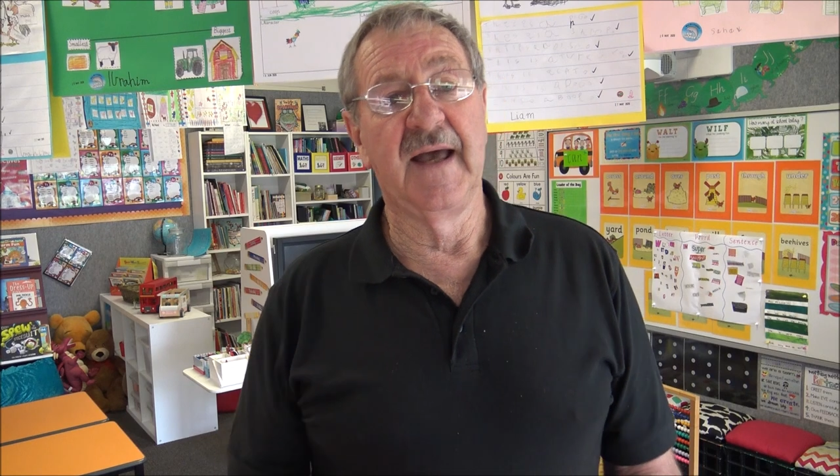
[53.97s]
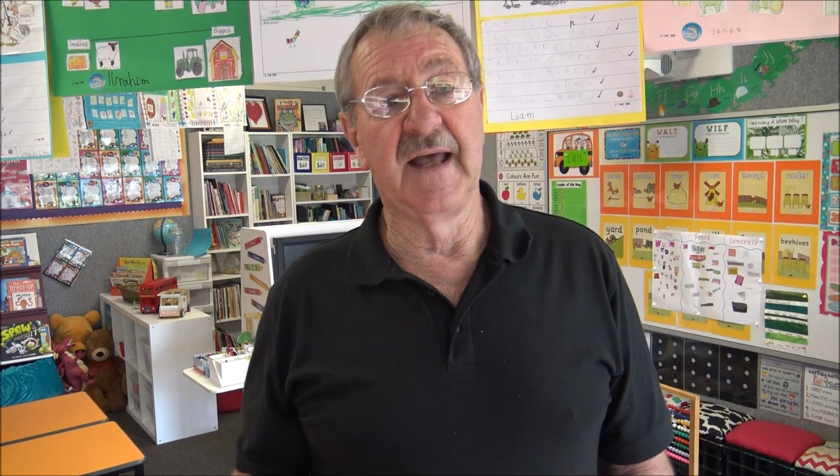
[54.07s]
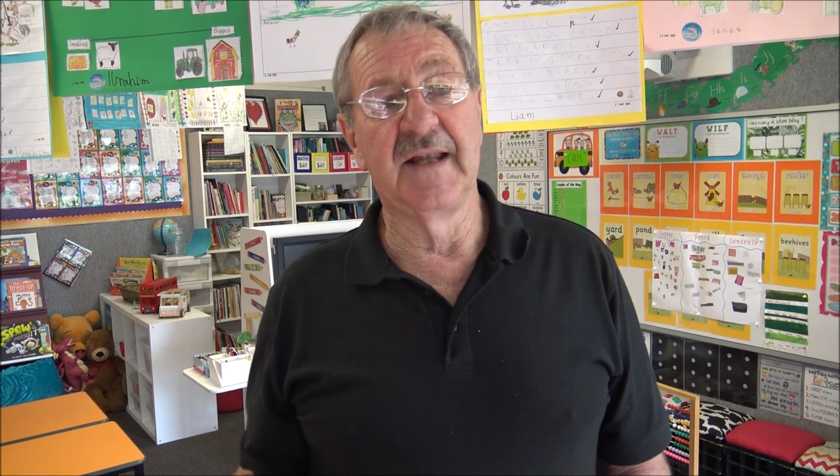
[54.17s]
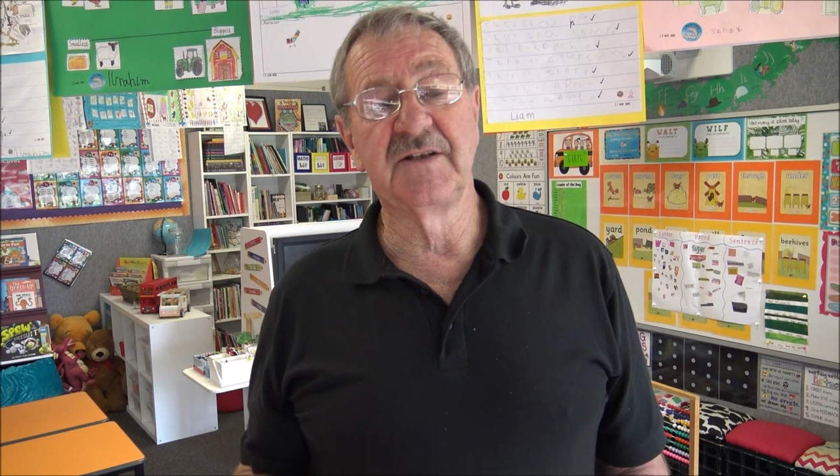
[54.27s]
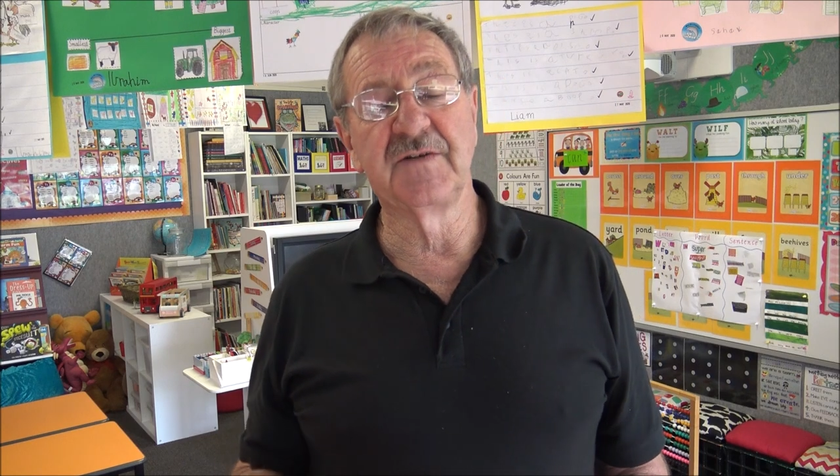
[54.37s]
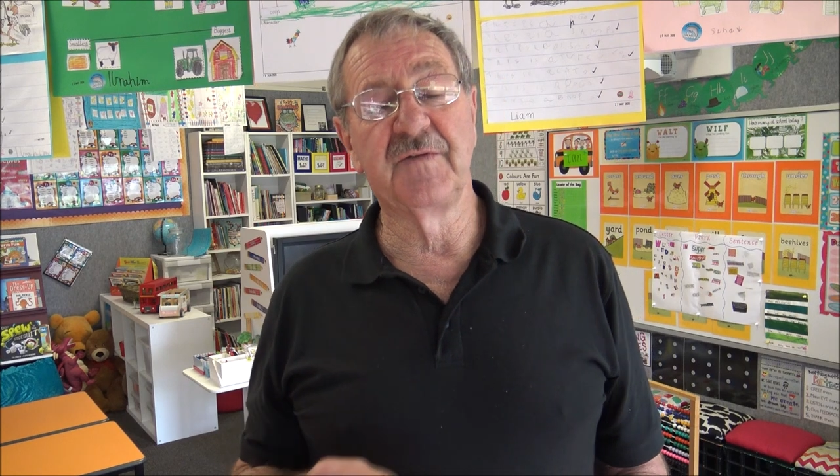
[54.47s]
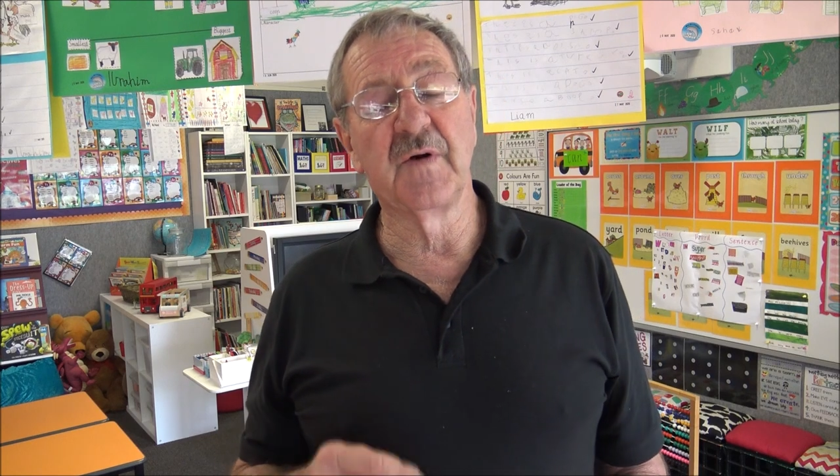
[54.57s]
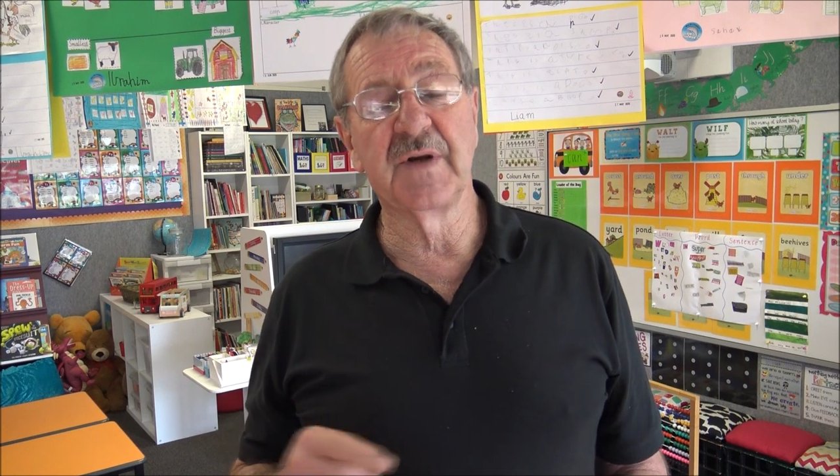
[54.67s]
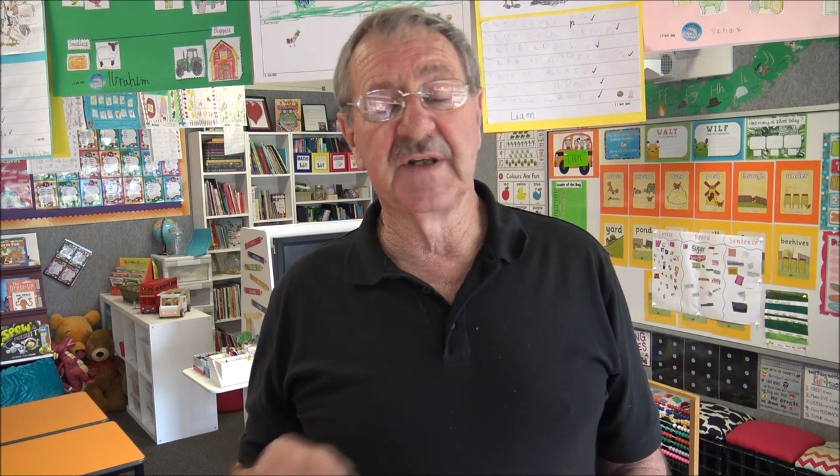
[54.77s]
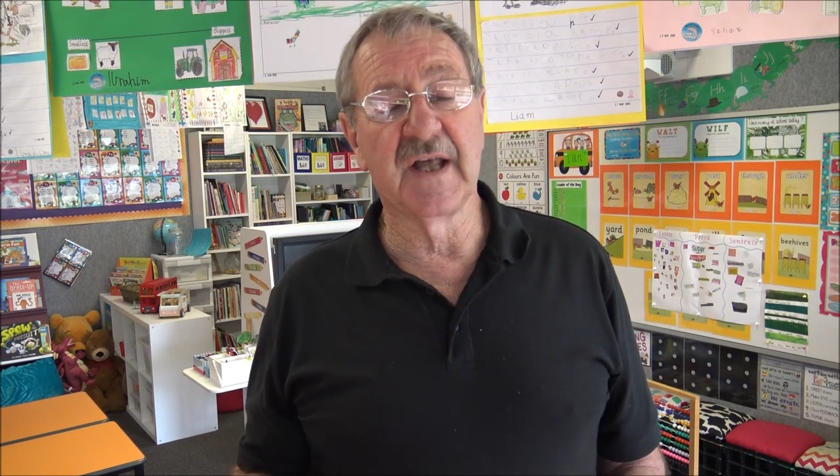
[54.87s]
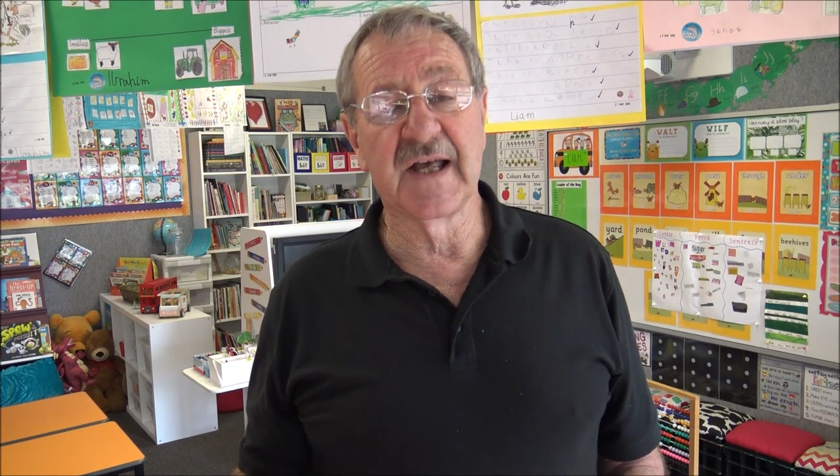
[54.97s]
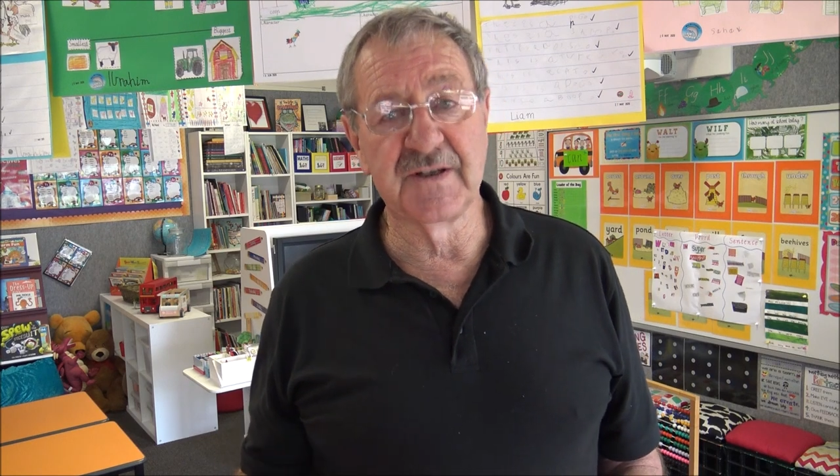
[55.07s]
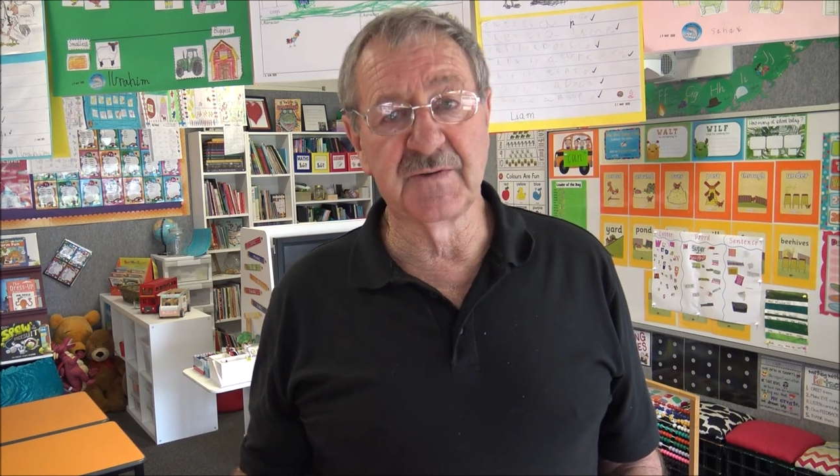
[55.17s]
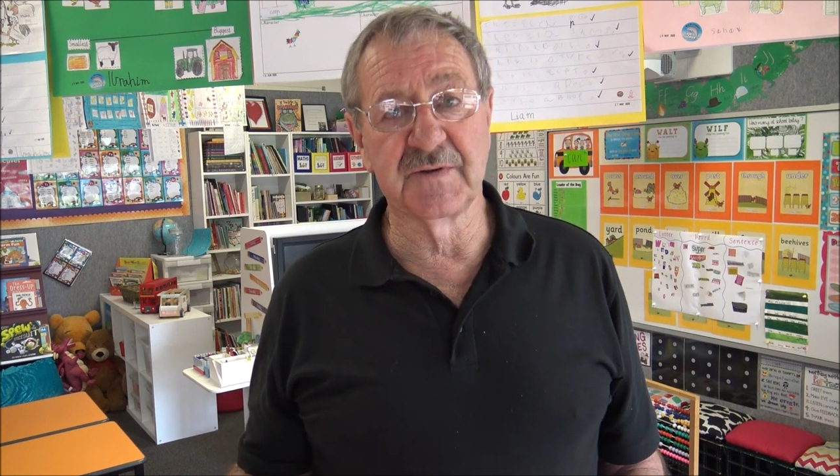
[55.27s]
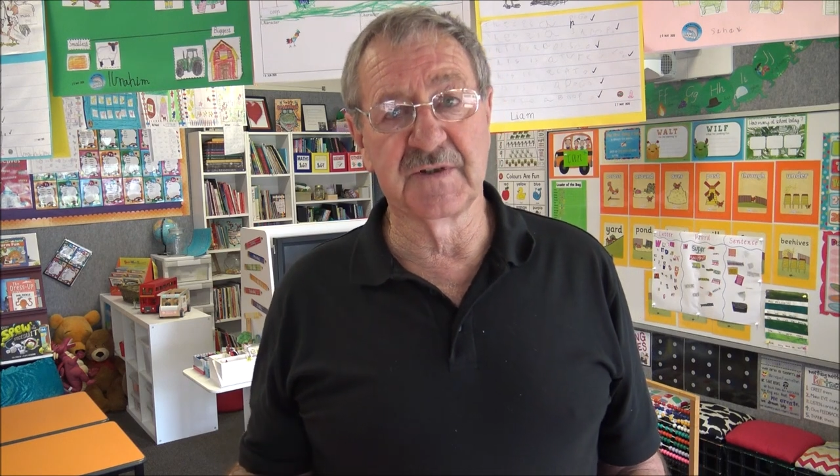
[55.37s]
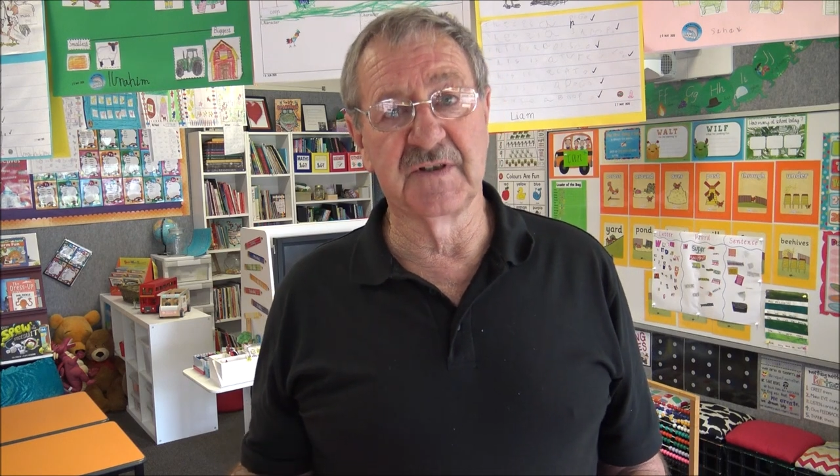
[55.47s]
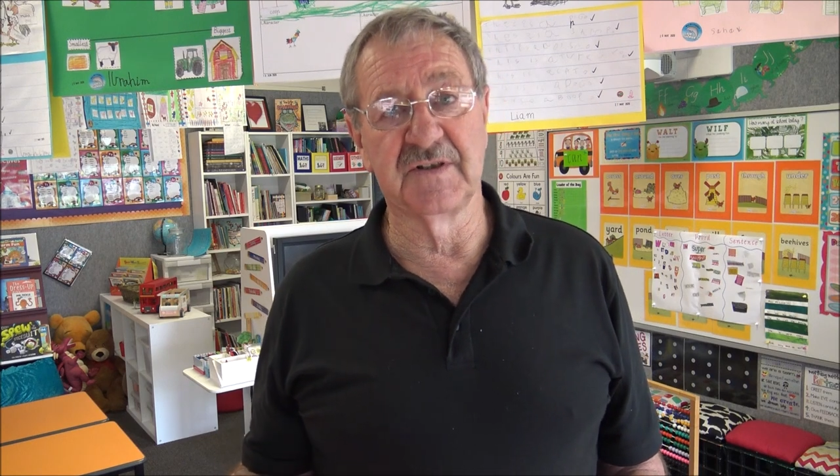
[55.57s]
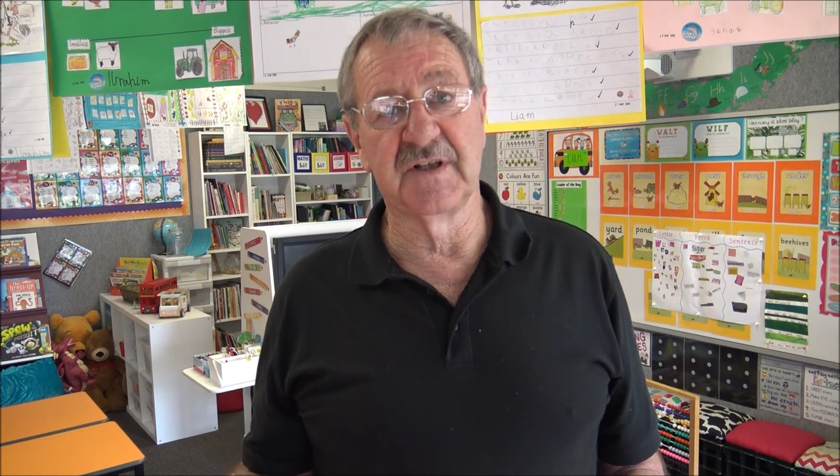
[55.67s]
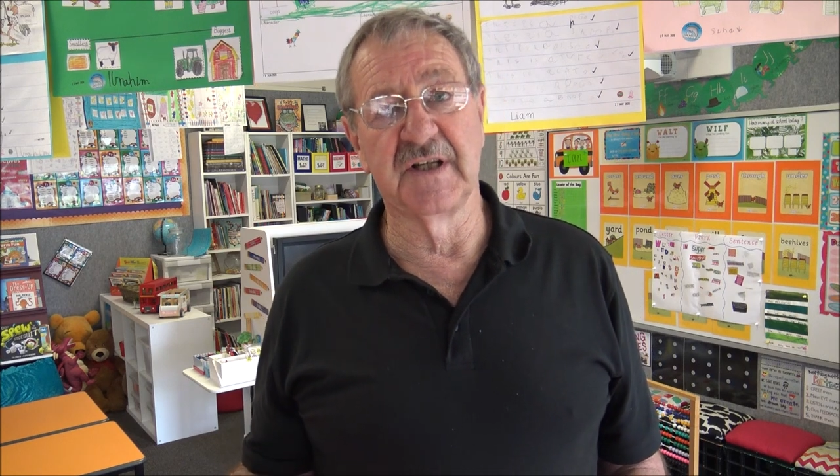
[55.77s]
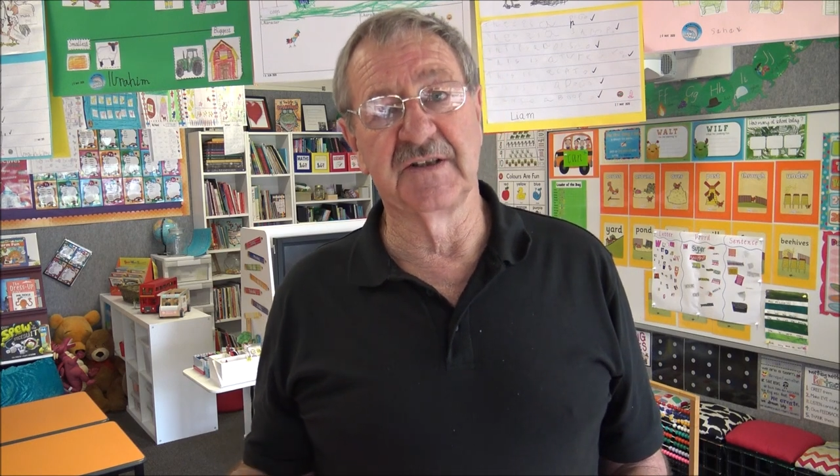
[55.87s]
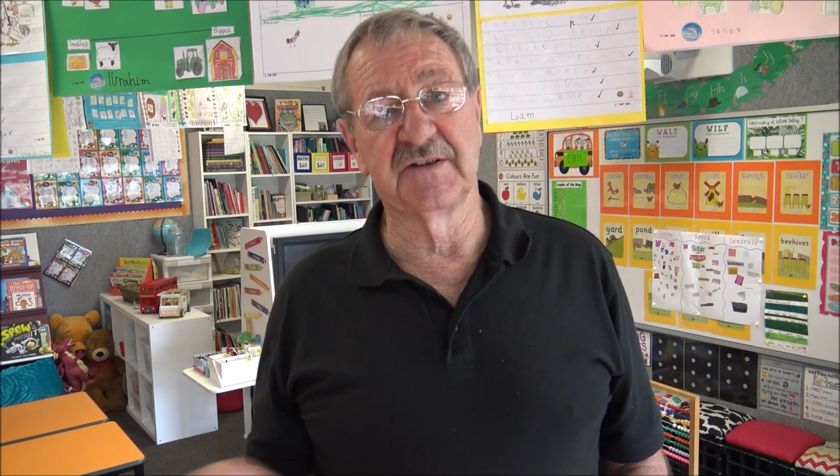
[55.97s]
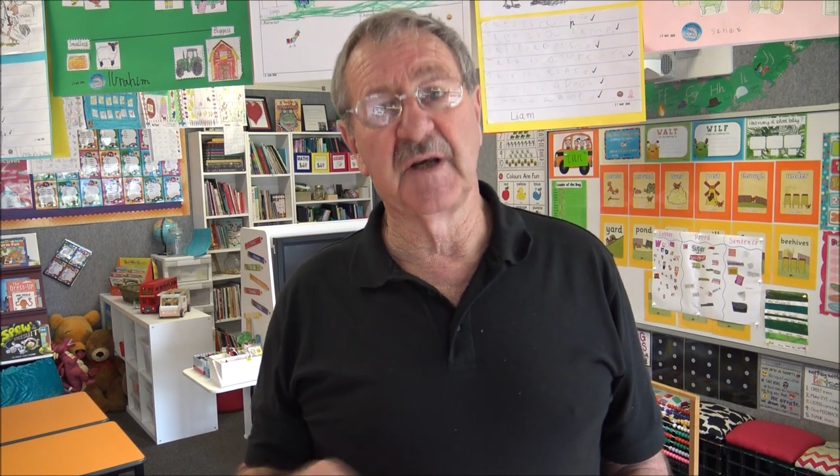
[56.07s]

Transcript: And it's a very dangerous disease.